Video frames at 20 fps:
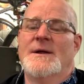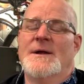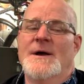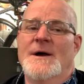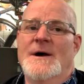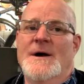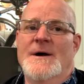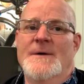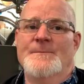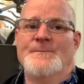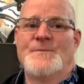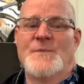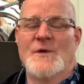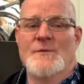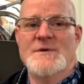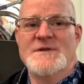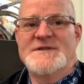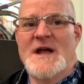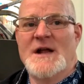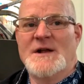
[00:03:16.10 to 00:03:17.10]
Um,
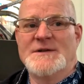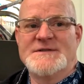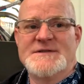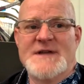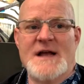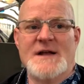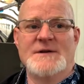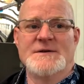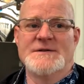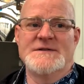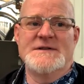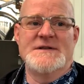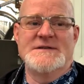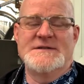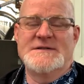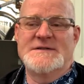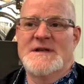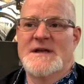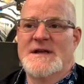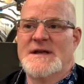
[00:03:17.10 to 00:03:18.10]
Recycled Cycles
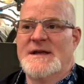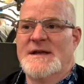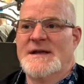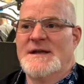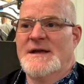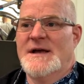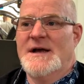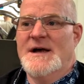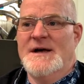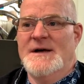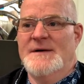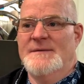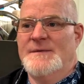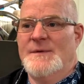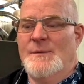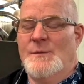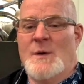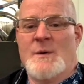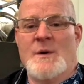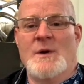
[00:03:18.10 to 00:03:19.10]
is uh,
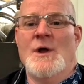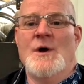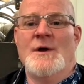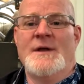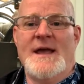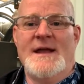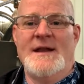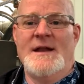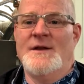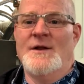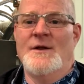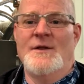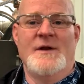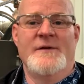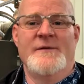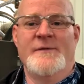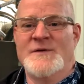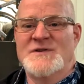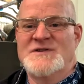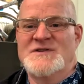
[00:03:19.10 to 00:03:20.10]
where we're located near the
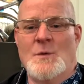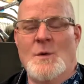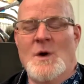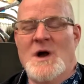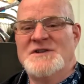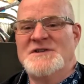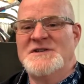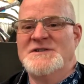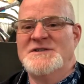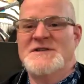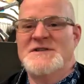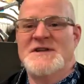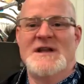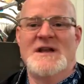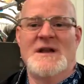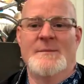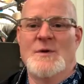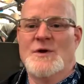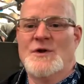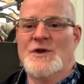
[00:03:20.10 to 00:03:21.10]
University of Washington,
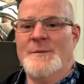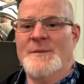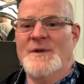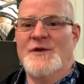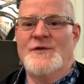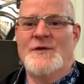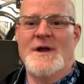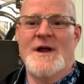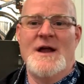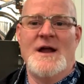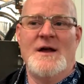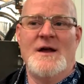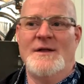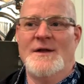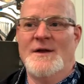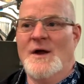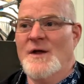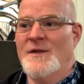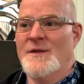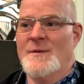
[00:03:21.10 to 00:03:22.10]
the Burke Gilman Trail,
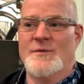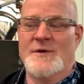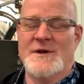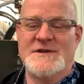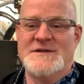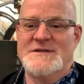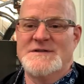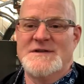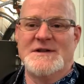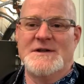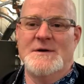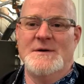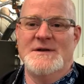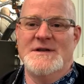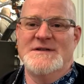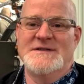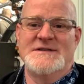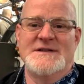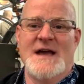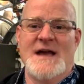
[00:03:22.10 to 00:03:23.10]
and all the bridges that go
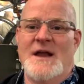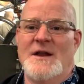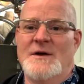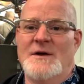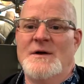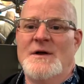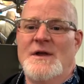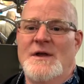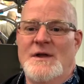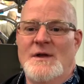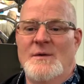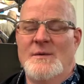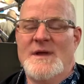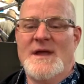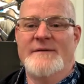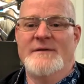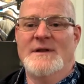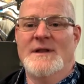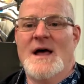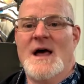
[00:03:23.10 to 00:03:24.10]
into Seattle. We
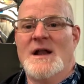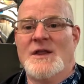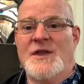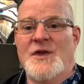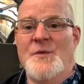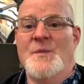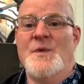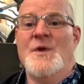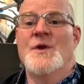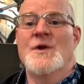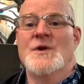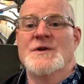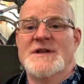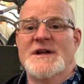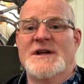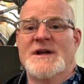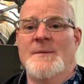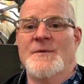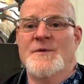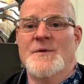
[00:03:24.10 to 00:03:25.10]
have a lot of commuters
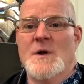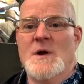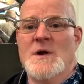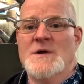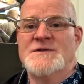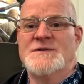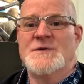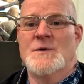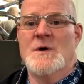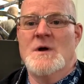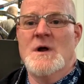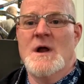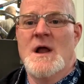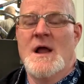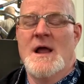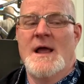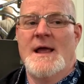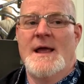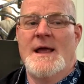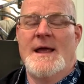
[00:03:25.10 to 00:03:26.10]
that come through our store.
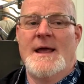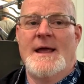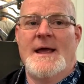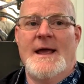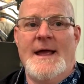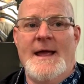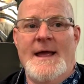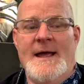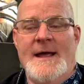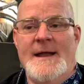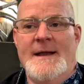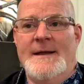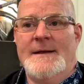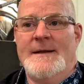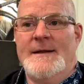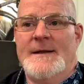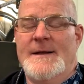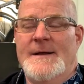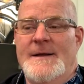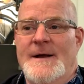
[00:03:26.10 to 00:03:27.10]
And
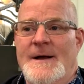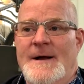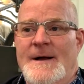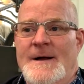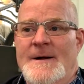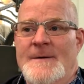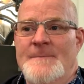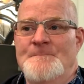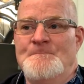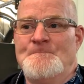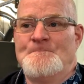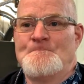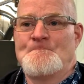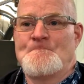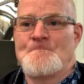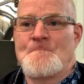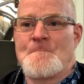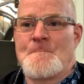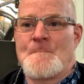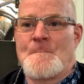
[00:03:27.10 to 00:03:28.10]
um,
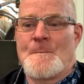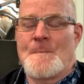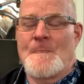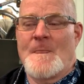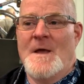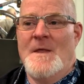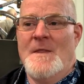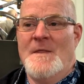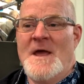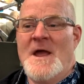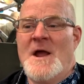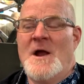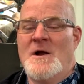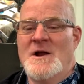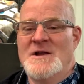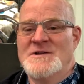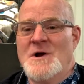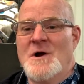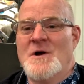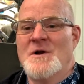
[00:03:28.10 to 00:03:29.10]
they
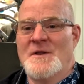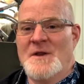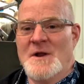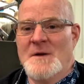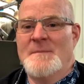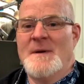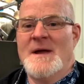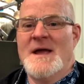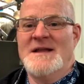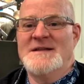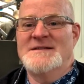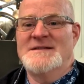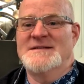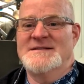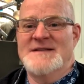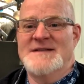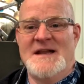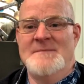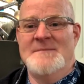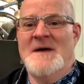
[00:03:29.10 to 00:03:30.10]
are as hard on their bikes
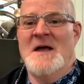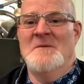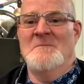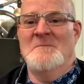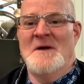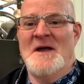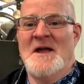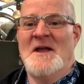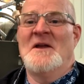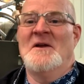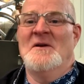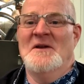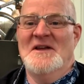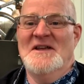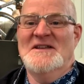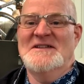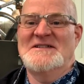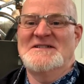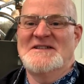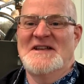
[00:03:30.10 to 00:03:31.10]
as any mountain
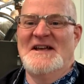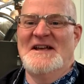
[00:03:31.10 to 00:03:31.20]
biker is.